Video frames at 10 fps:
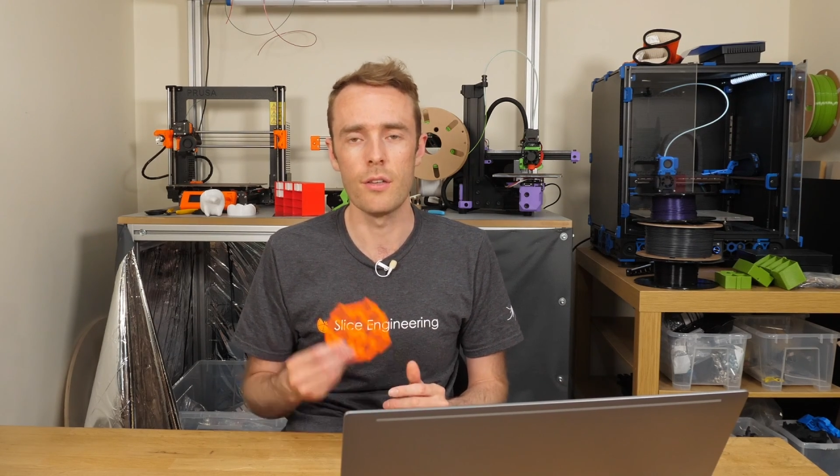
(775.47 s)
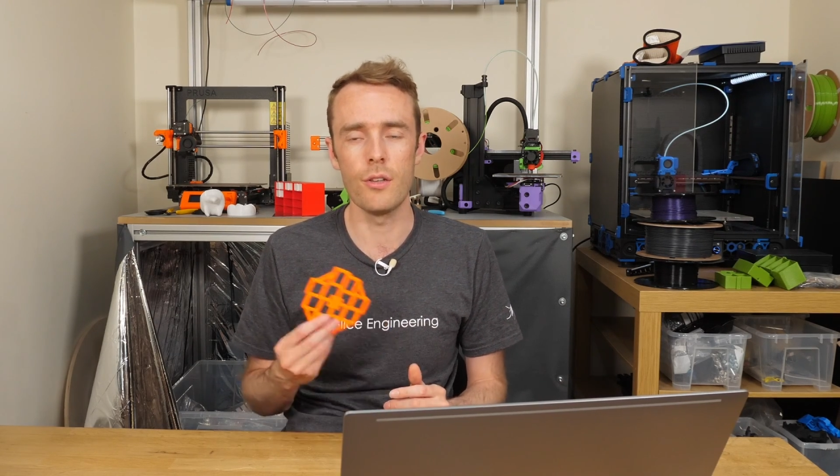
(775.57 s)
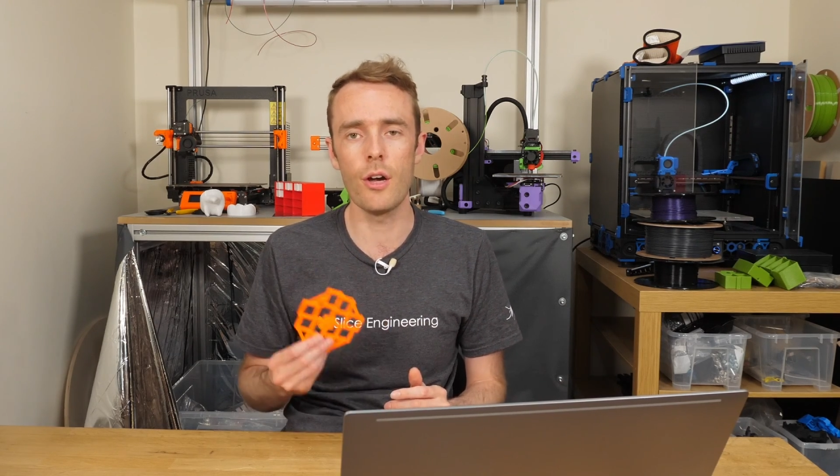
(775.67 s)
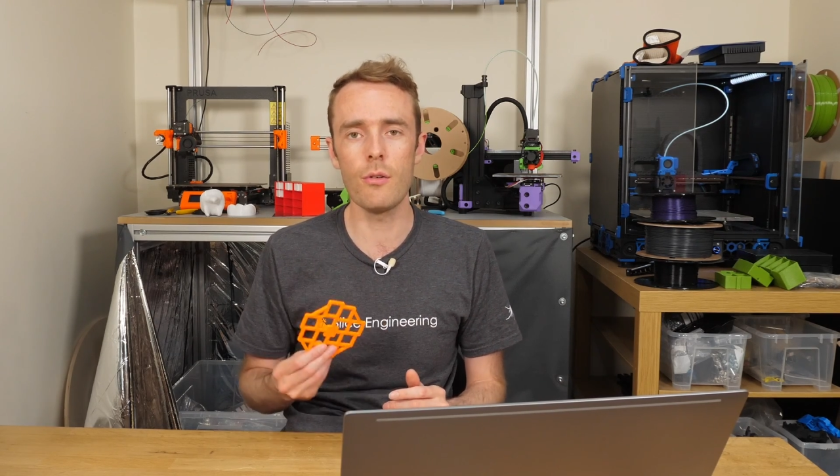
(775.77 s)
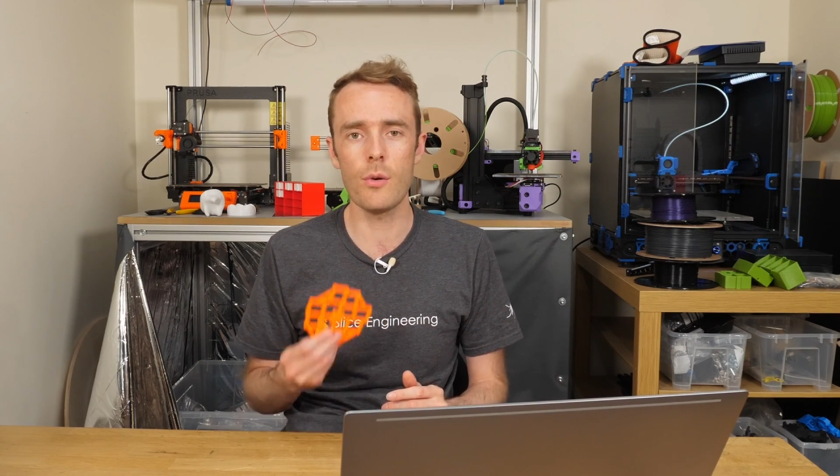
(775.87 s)

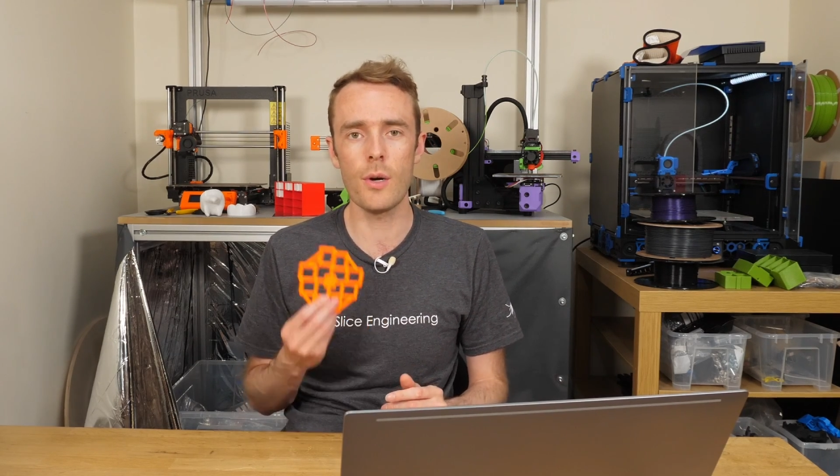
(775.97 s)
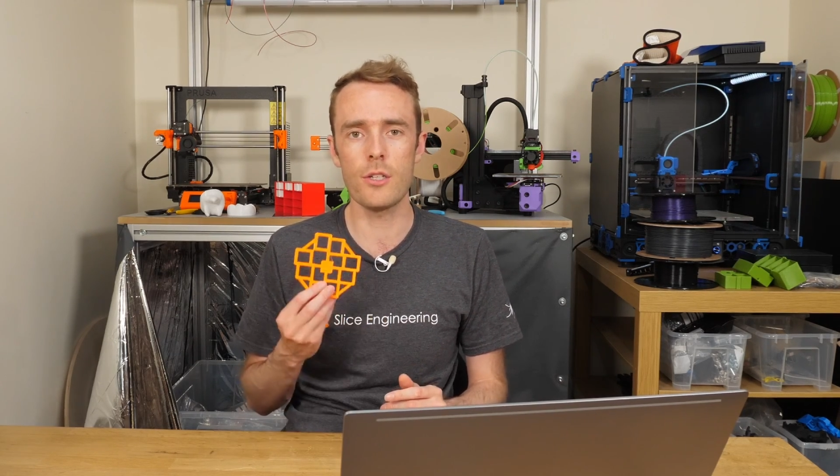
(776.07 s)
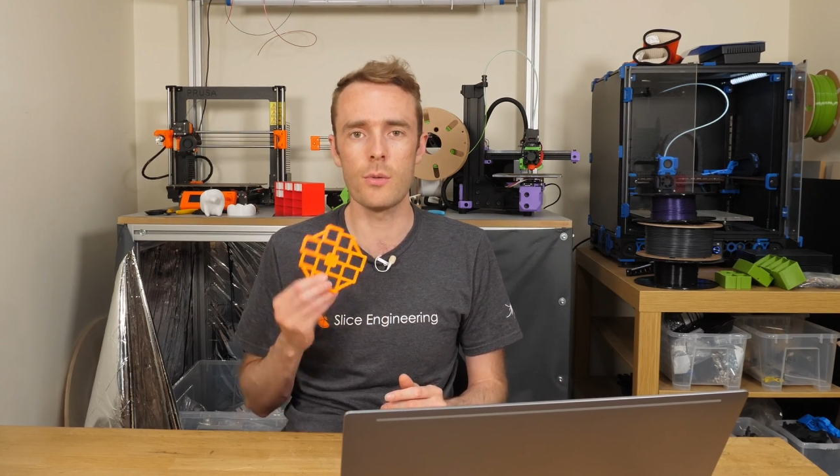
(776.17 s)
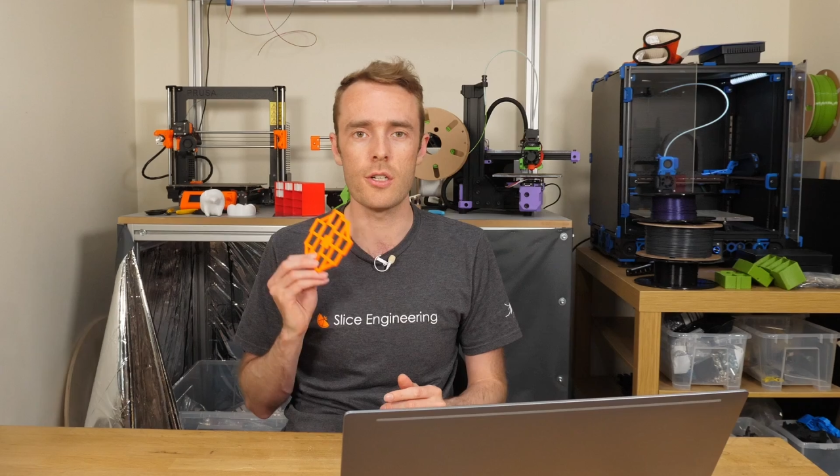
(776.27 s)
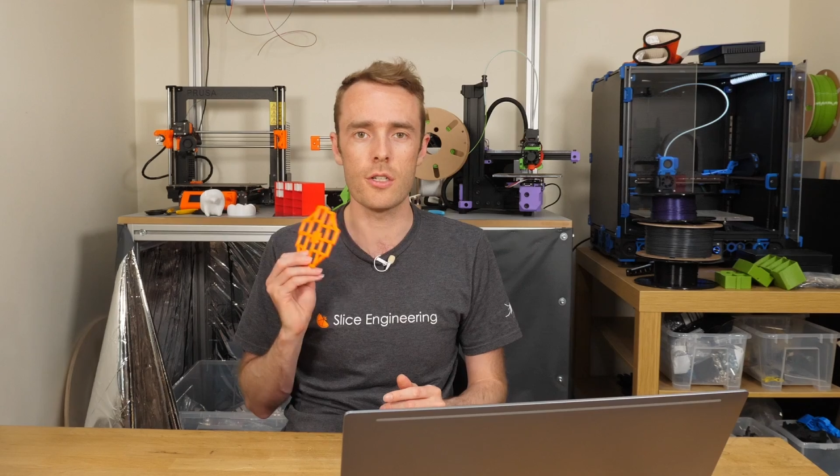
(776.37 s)
The only way
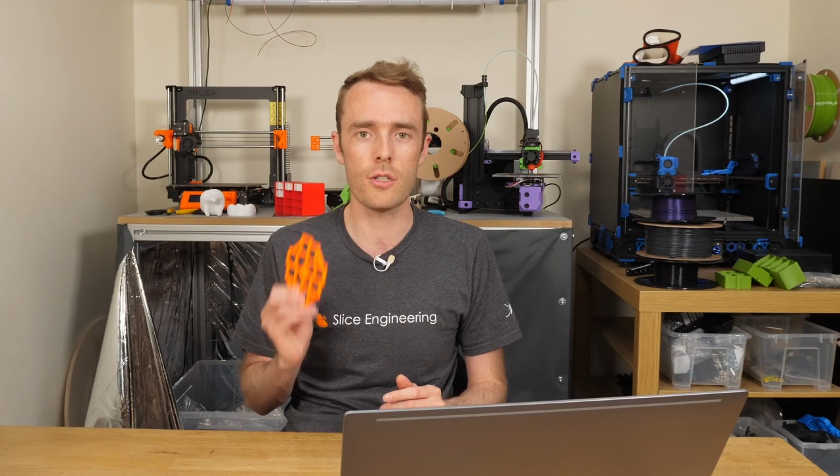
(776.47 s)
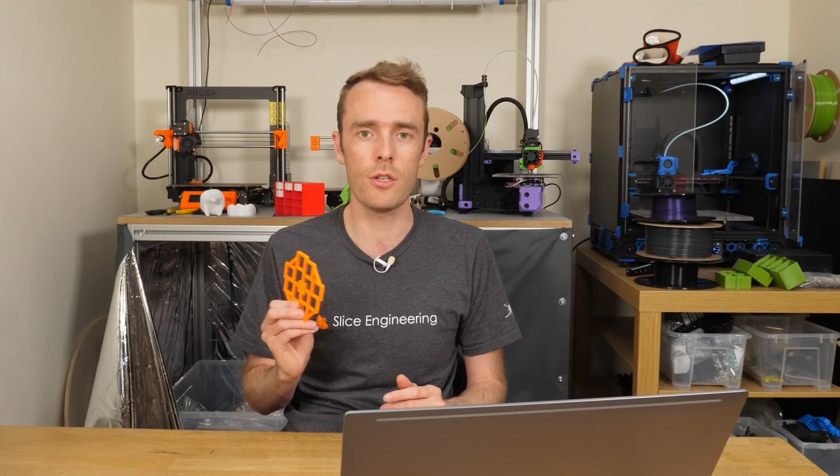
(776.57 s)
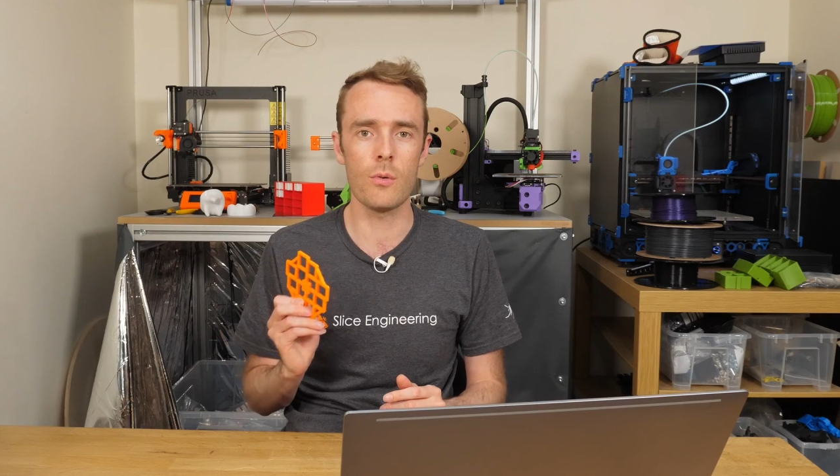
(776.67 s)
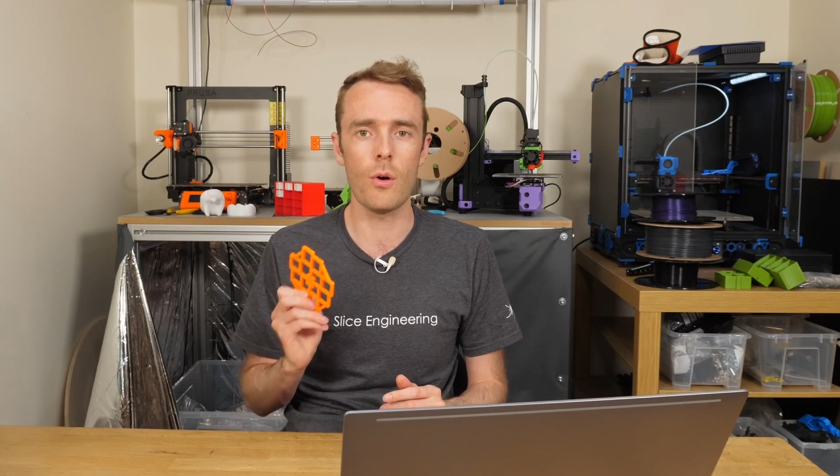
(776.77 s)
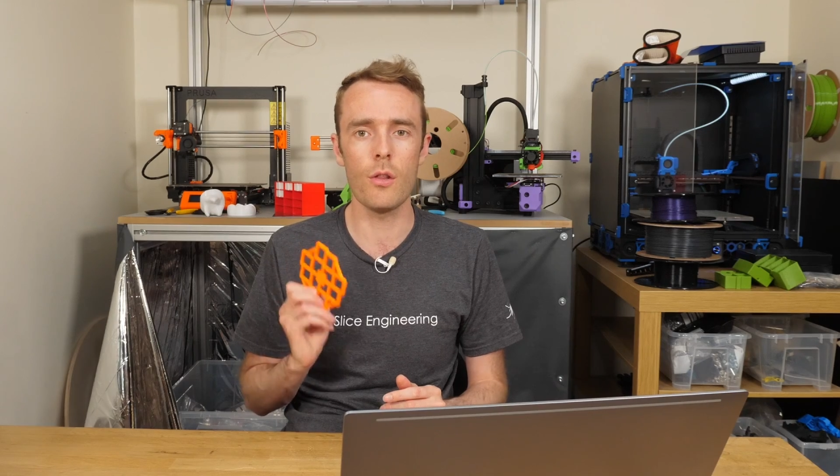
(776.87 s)
to adjust
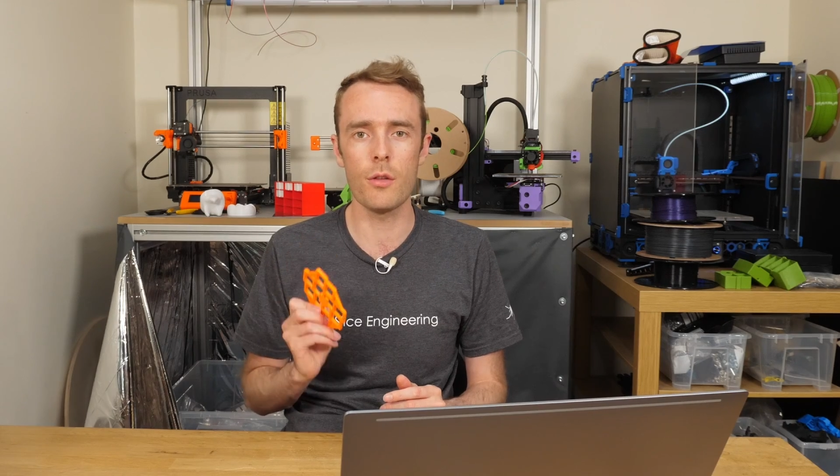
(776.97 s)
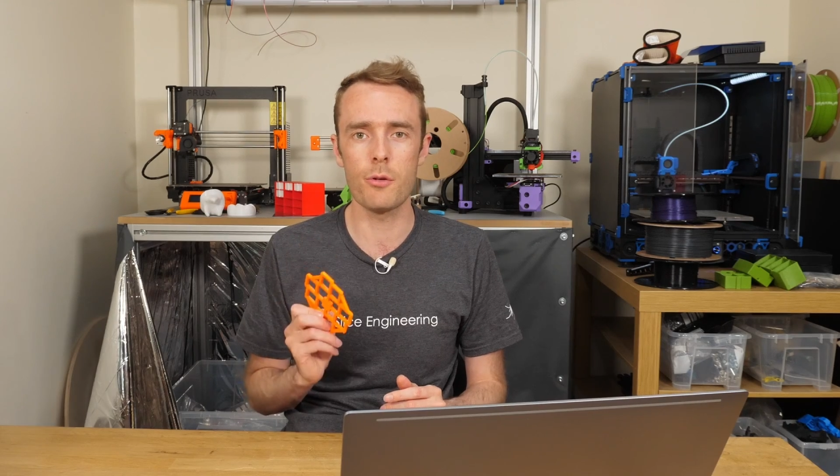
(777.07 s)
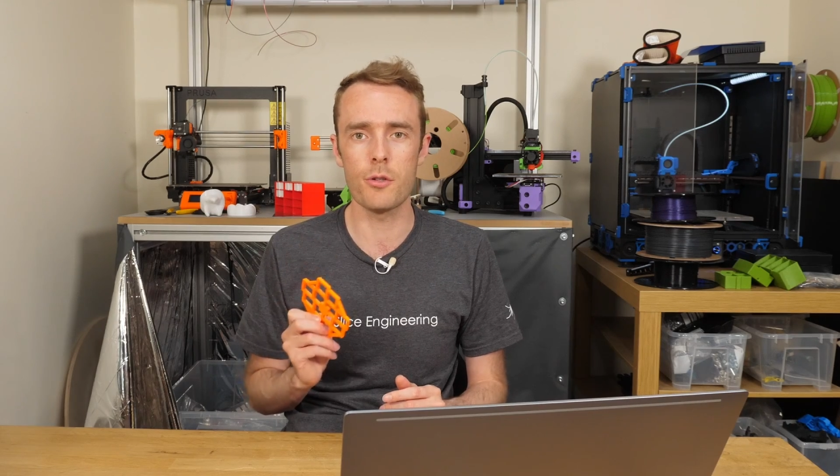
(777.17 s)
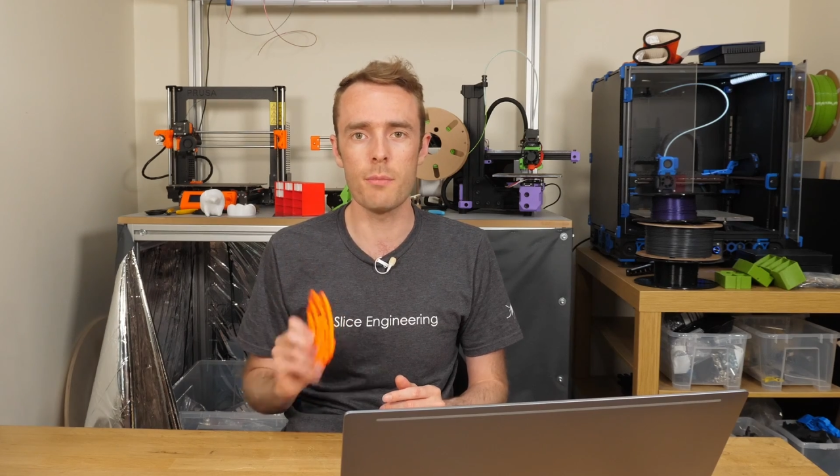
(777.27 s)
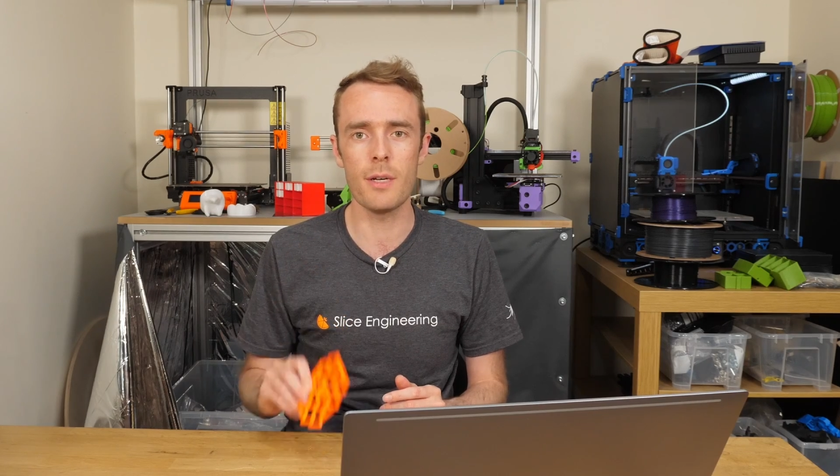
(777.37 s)
skew on the
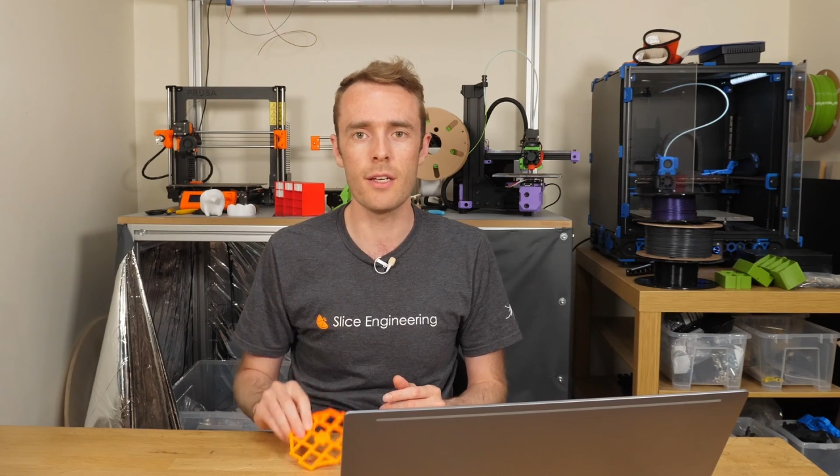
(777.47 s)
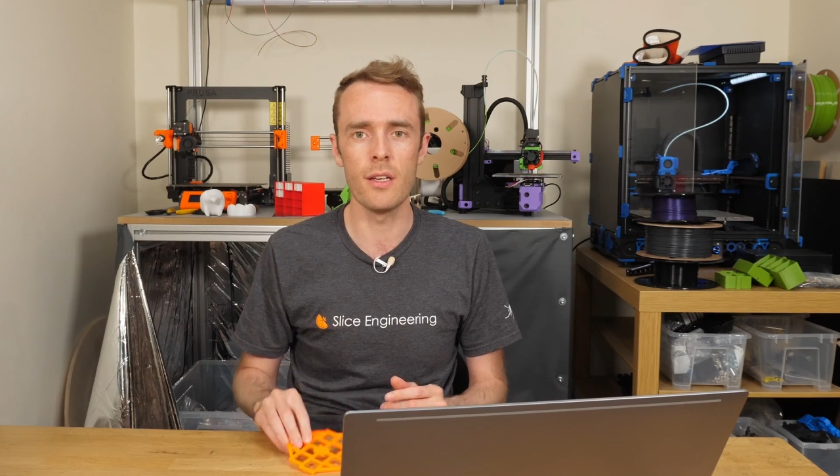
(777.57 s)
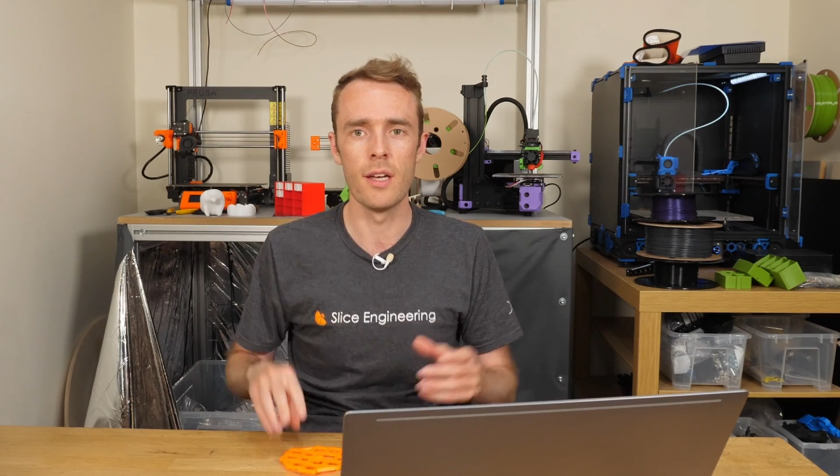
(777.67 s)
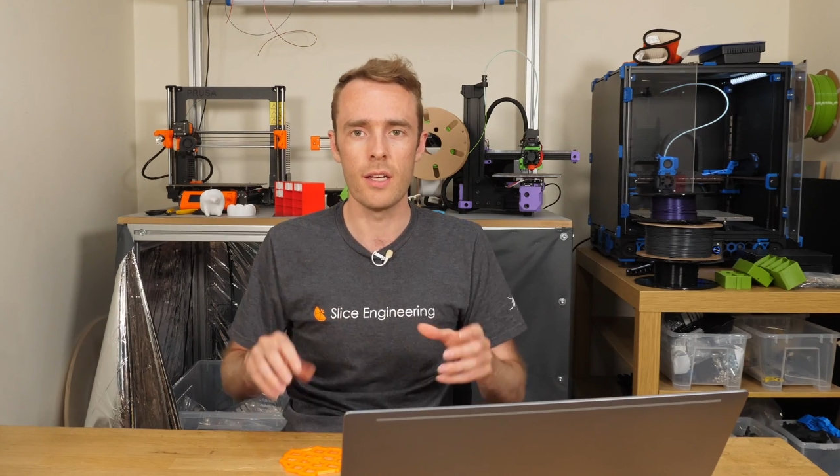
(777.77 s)
Prusa Mini